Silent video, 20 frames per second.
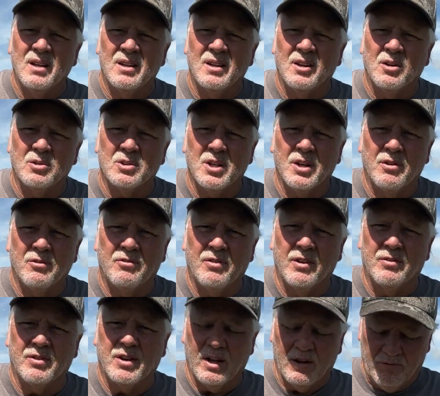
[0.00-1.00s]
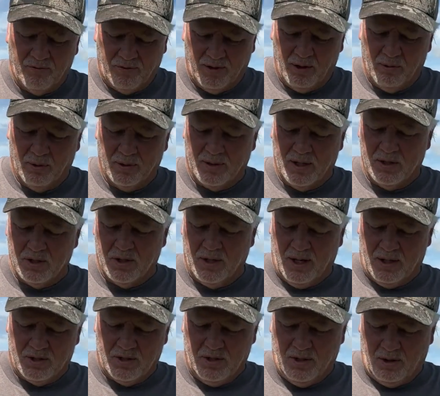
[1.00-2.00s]
10-15 feet with these
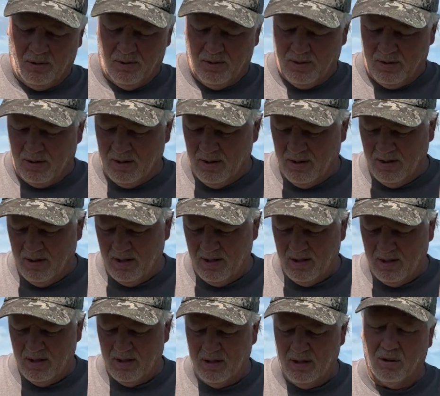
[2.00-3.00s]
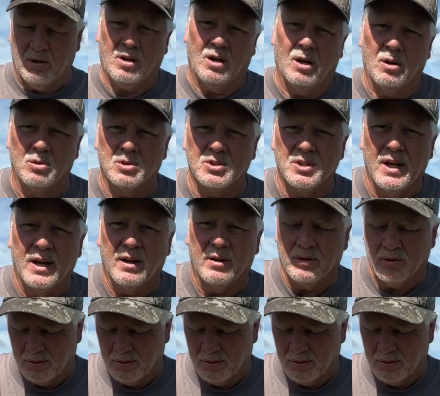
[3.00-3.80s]
nets anyway. They'll close down on